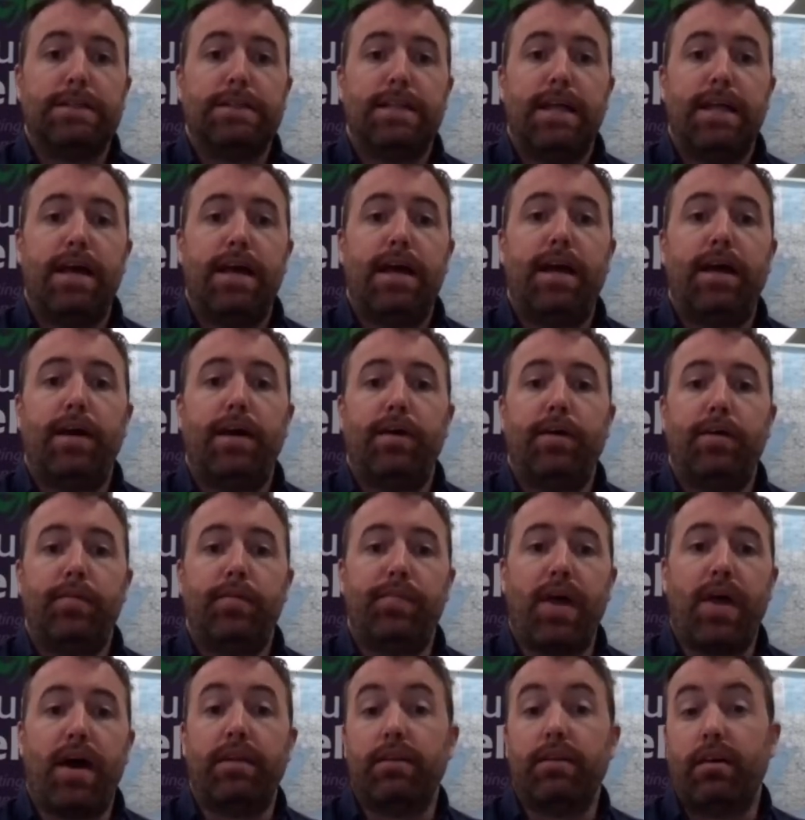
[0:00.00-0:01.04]

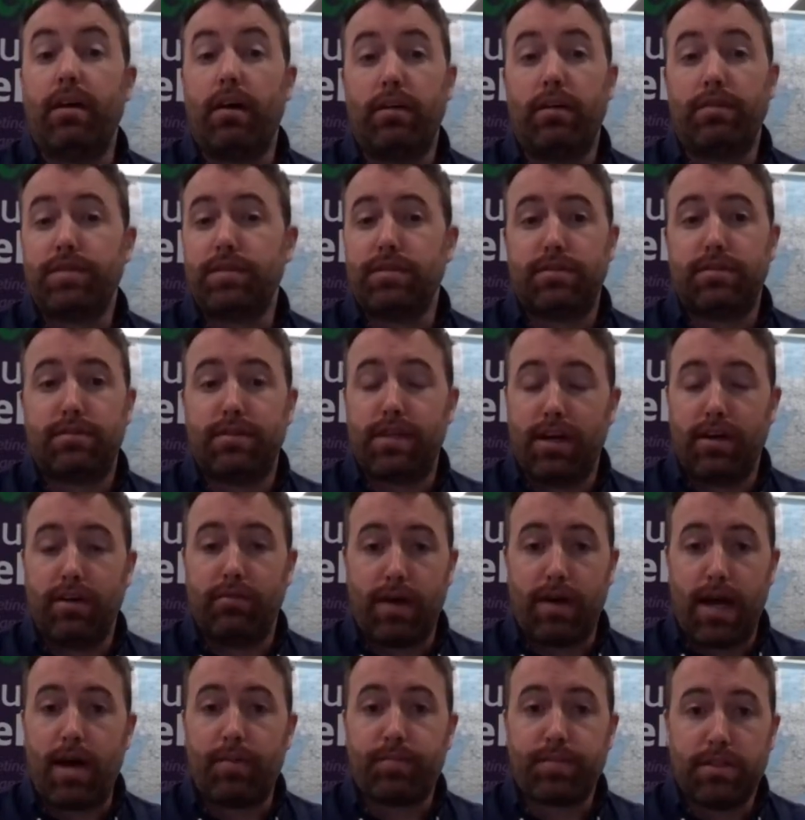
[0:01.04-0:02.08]
And obviously they're
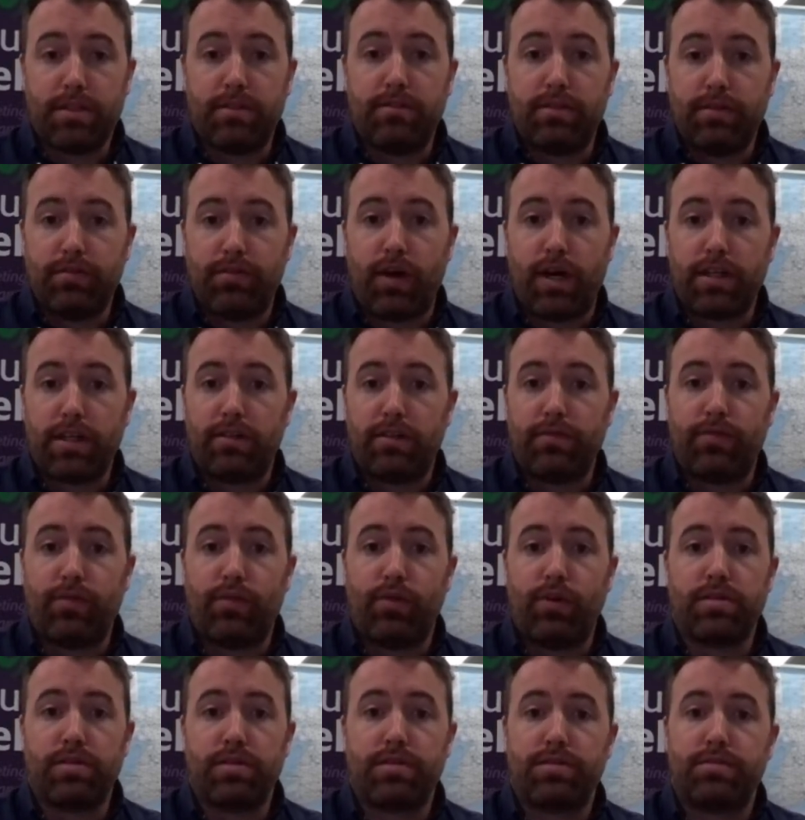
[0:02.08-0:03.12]
absolutely vital
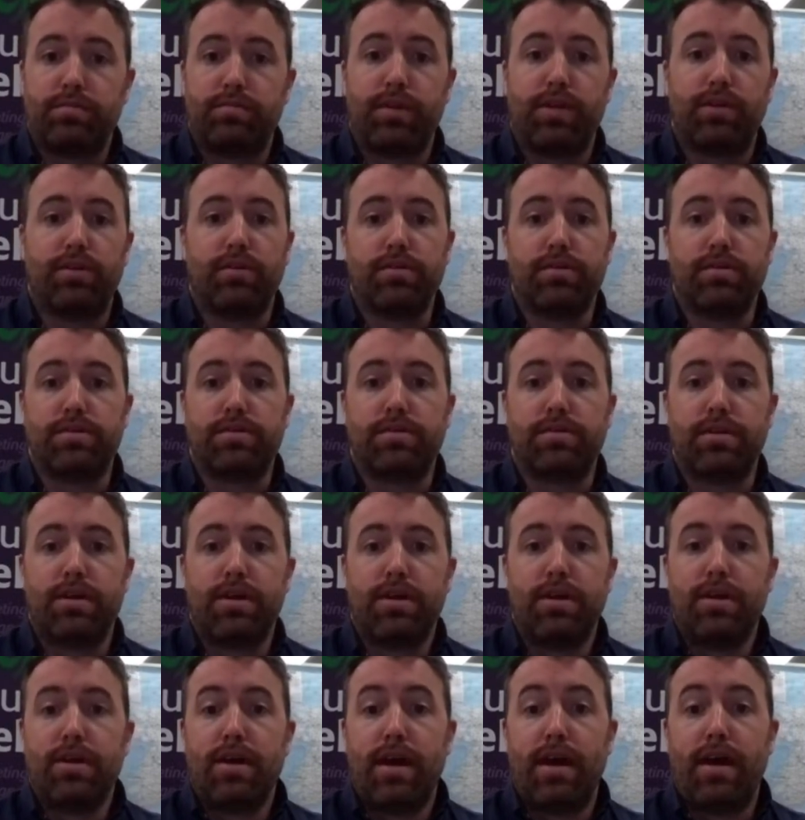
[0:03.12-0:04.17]
for us because
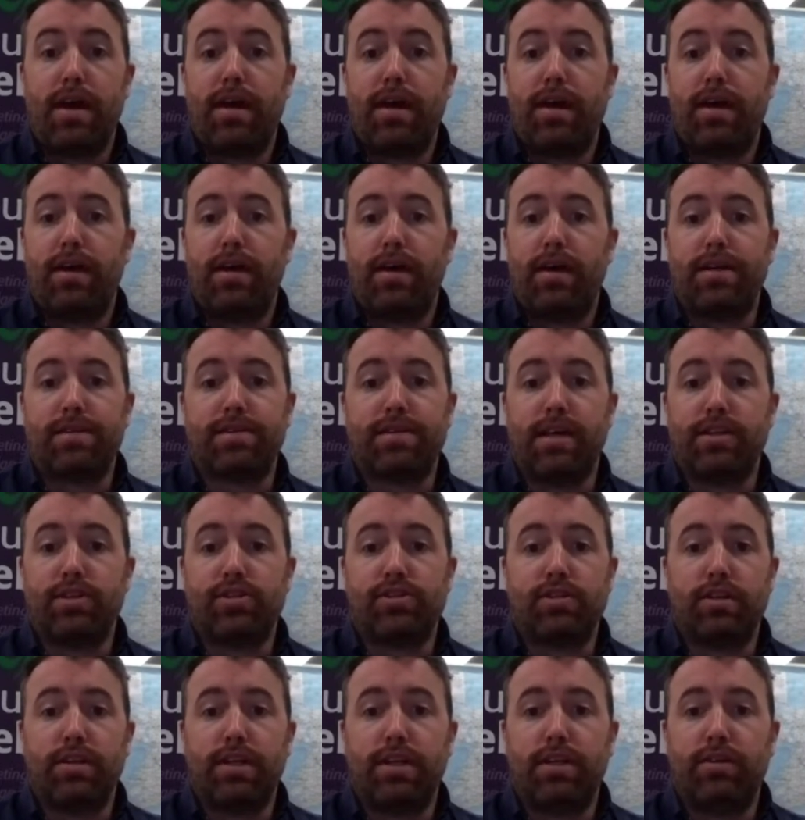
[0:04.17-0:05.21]

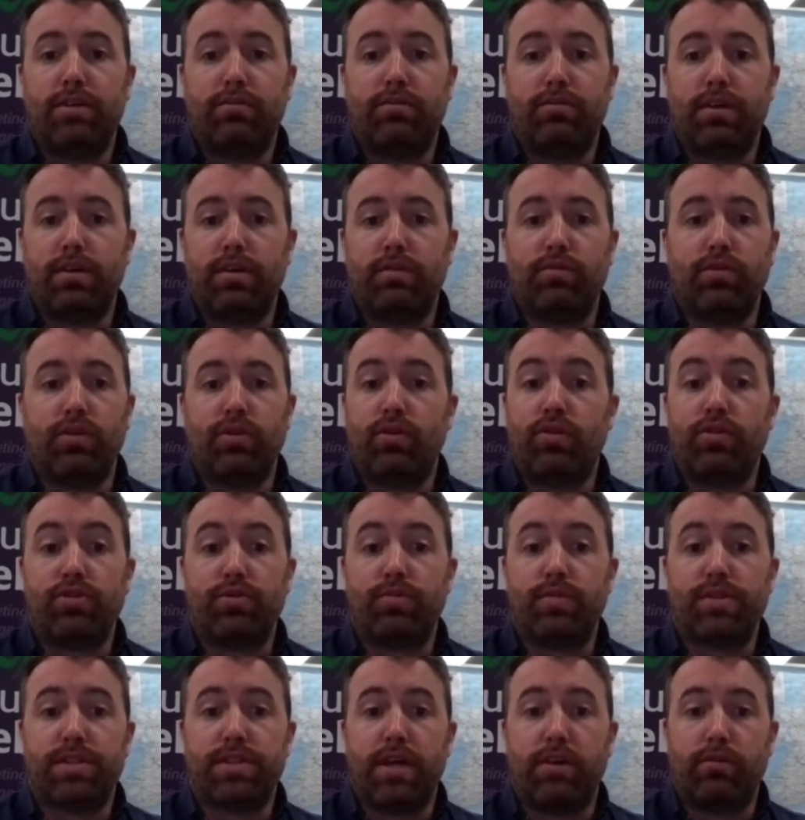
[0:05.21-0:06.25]
essentially we're
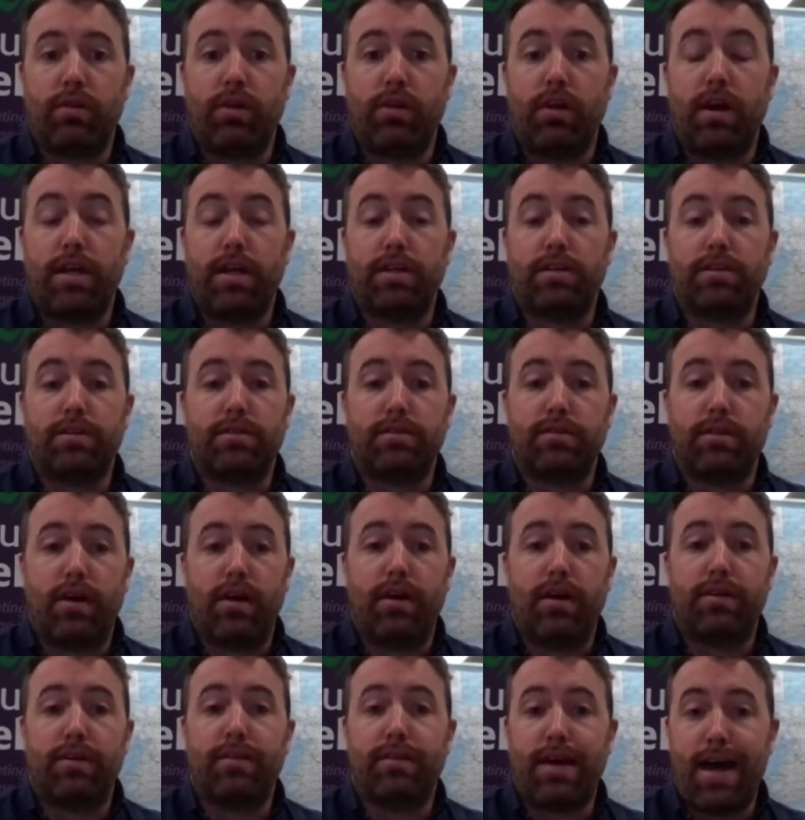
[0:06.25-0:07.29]
100% reliant
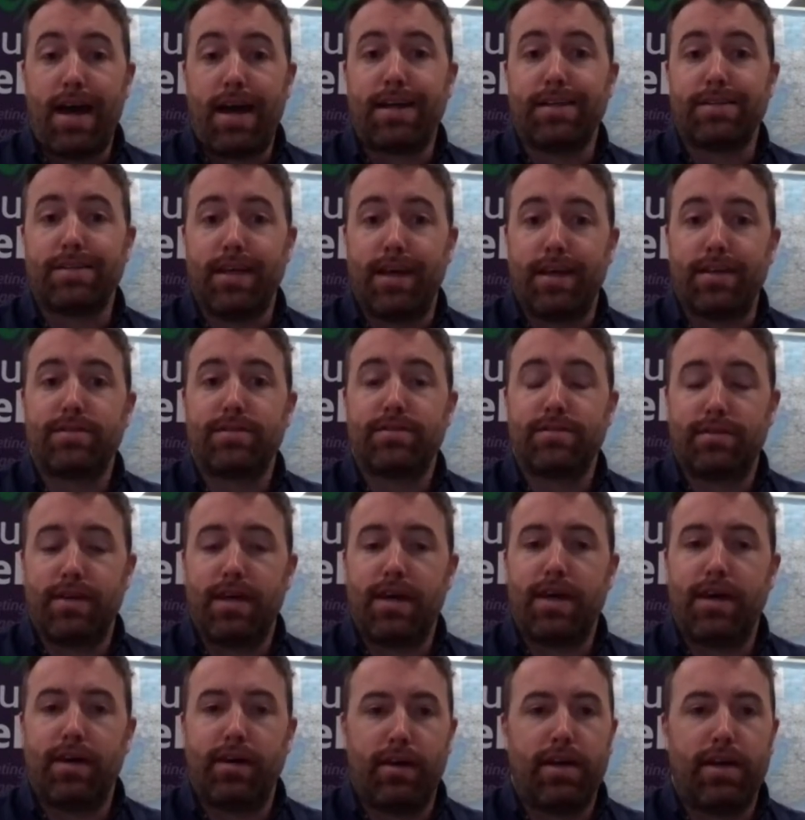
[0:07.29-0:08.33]
on access
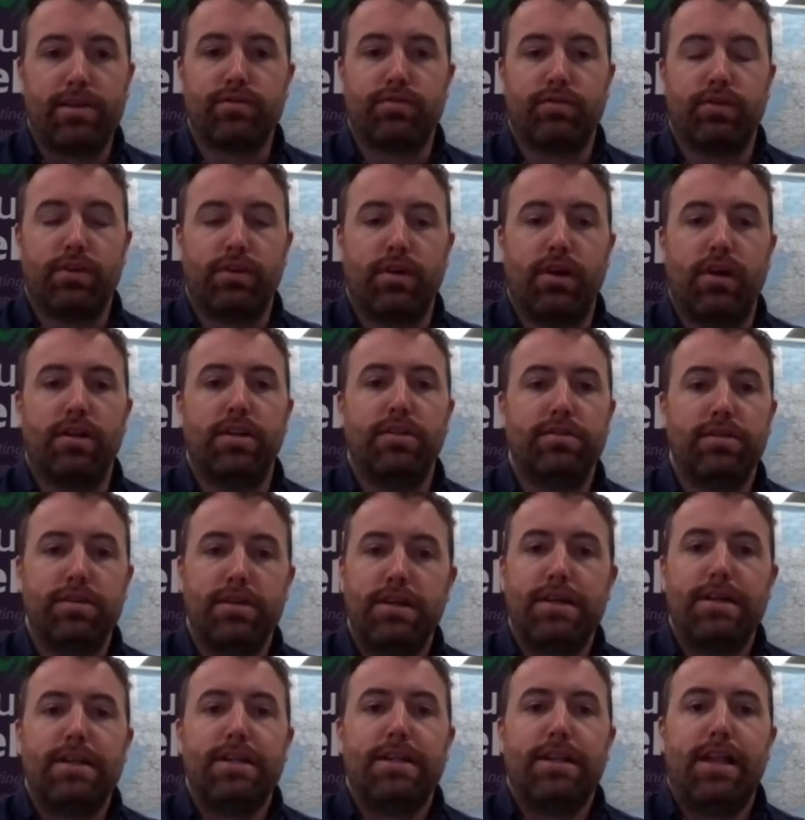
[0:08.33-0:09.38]
as we're an island.
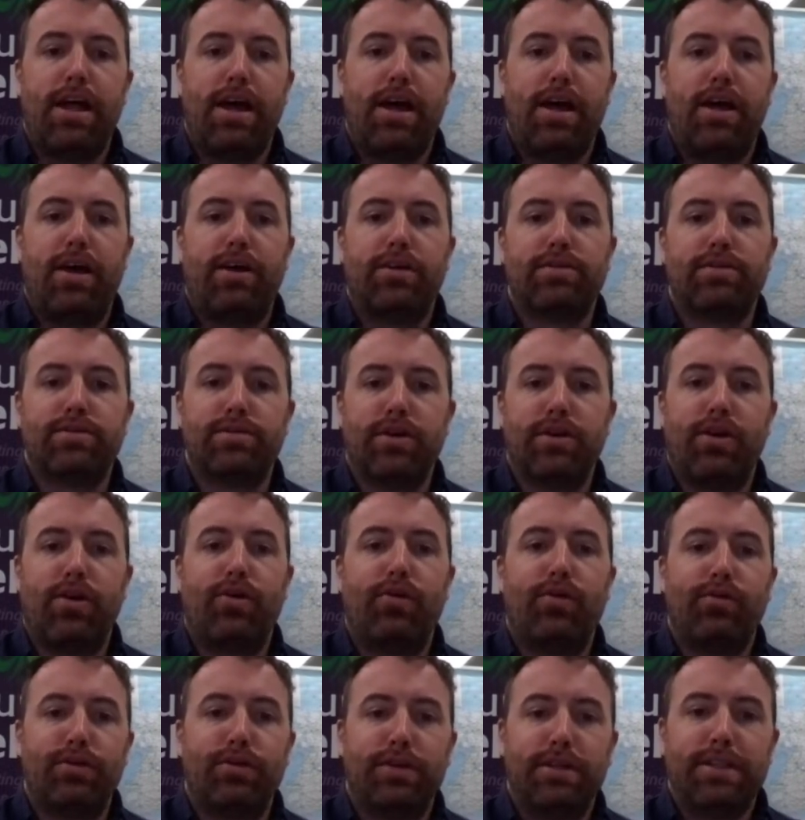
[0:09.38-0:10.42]

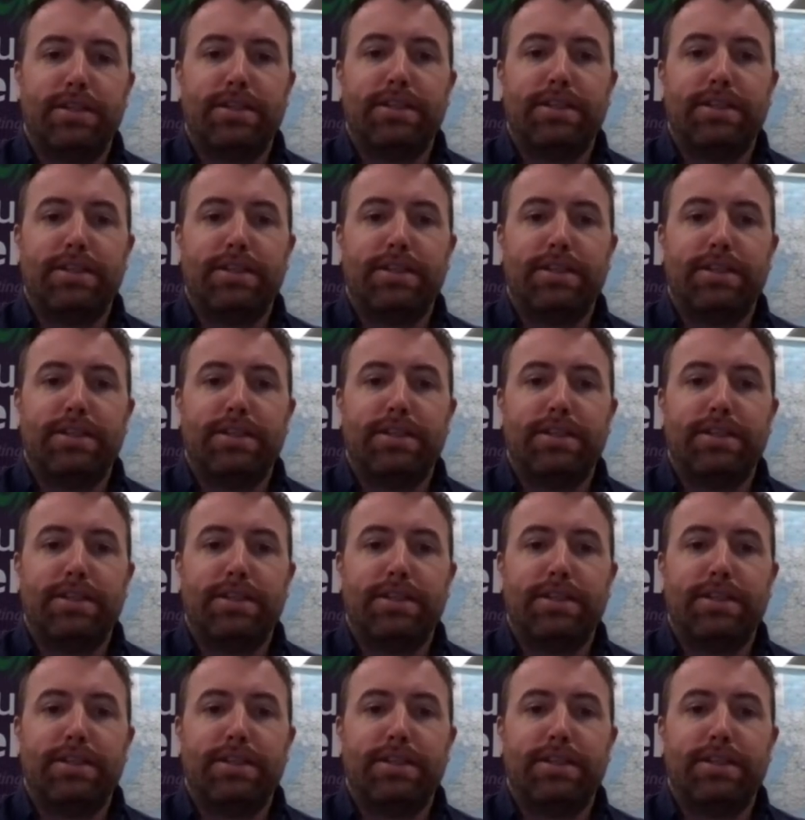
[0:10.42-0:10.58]
So